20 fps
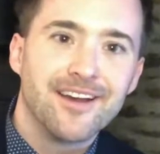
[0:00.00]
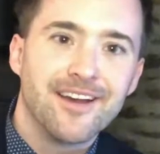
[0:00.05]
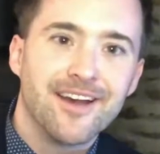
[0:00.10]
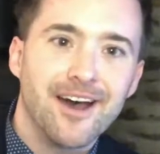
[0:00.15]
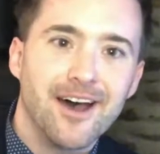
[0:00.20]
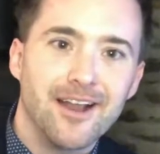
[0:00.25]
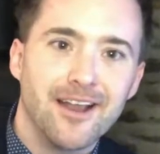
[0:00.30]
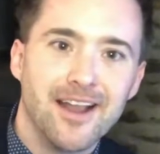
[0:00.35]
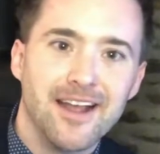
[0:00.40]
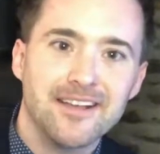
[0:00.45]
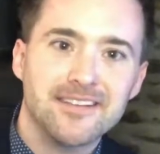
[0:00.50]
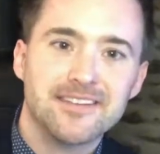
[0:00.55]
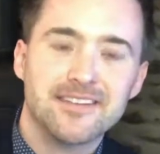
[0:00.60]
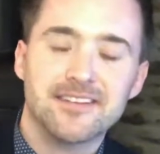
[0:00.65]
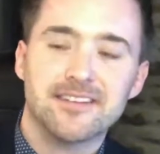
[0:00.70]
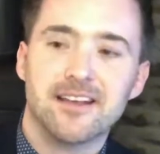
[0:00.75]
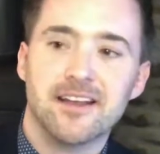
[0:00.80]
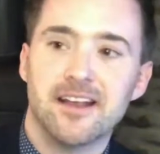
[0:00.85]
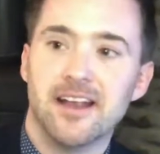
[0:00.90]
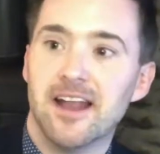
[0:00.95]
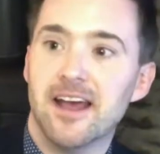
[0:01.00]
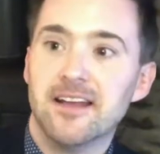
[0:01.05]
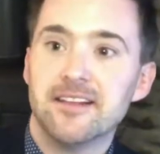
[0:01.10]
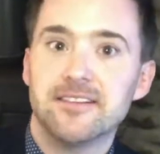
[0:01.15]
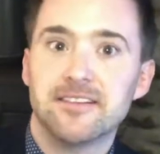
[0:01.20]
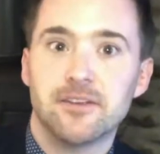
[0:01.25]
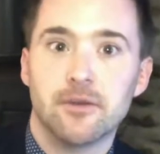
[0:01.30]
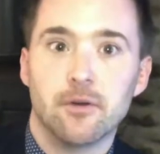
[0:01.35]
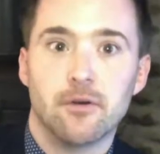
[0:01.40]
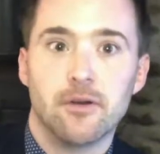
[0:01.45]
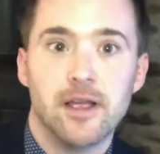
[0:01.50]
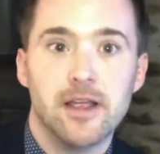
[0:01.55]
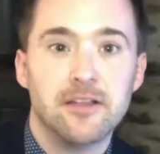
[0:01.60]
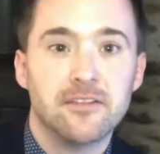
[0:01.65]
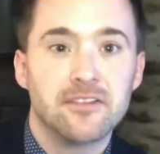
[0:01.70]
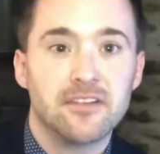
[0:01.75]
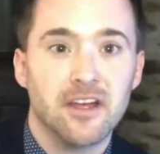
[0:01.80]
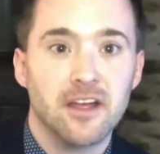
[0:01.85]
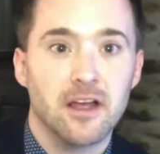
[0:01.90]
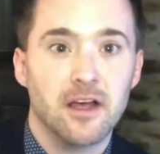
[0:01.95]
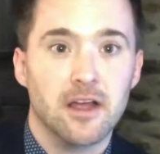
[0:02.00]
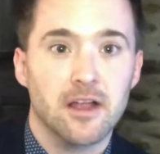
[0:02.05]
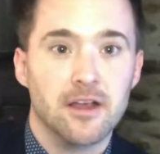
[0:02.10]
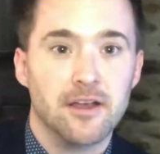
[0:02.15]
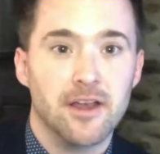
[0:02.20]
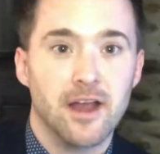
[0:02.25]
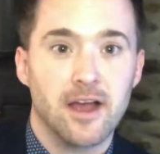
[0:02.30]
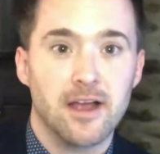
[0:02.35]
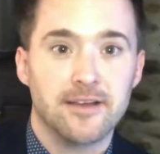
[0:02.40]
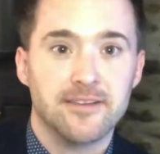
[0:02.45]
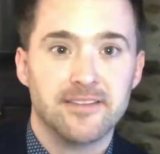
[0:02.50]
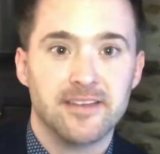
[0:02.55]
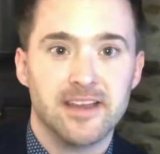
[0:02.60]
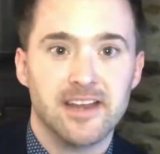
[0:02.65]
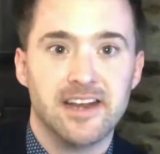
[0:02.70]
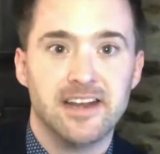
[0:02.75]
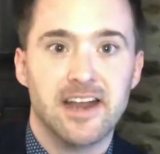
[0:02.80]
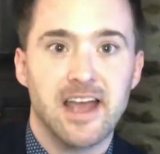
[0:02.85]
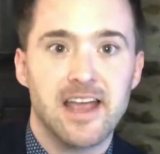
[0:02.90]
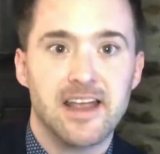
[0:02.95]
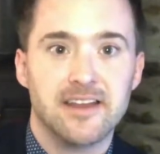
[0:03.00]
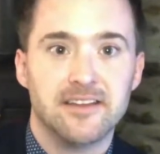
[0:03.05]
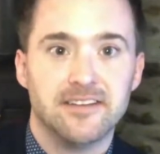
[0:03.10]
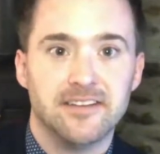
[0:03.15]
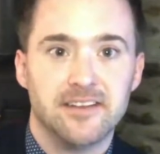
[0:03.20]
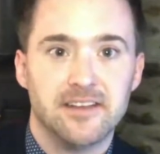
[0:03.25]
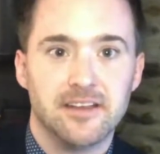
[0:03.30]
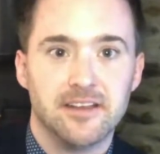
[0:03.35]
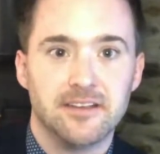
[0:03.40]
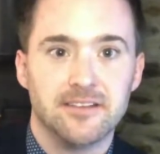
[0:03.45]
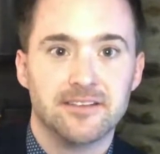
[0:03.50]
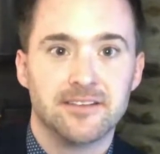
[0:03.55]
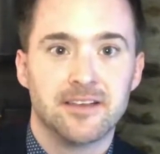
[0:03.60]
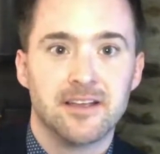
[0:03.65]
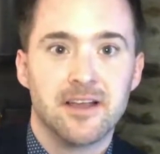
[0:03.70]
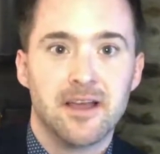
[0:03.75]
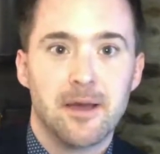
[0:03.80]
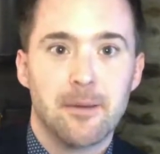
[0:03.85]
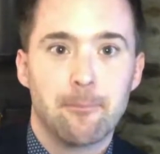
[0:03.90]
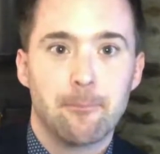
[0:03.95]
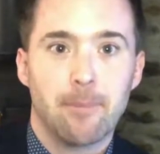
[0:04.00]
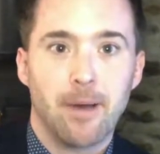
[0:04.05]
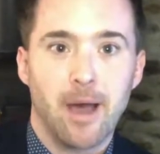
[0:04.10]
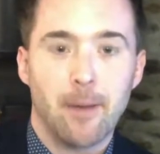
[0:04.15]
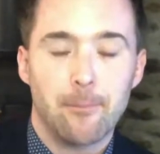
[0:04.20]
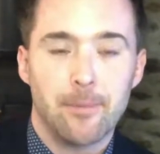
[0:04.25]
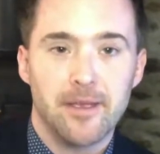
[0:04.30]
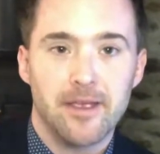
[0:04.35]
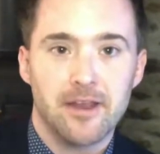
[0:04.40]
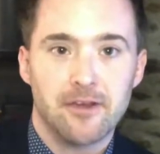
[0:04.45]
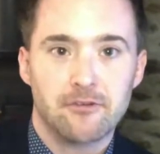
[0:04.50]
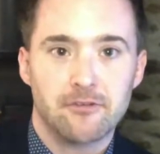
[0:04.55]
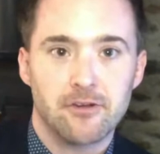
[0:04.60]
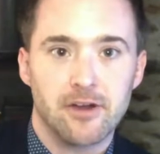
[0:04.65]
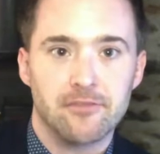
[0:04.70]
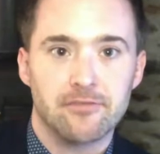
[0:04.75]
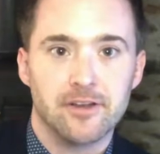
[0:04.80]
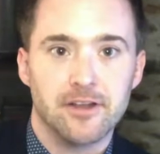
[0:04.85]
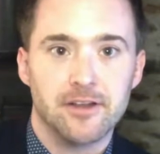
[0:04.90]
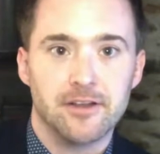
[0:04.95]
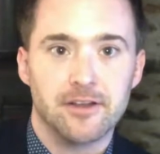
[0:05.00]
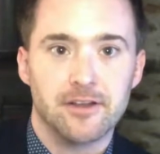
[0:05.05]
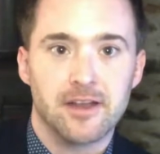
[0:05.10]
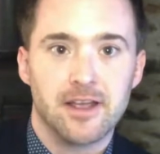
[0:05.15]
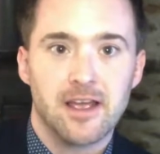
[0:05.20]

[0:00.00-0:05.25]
unless, unless you're into 1980s puppet driven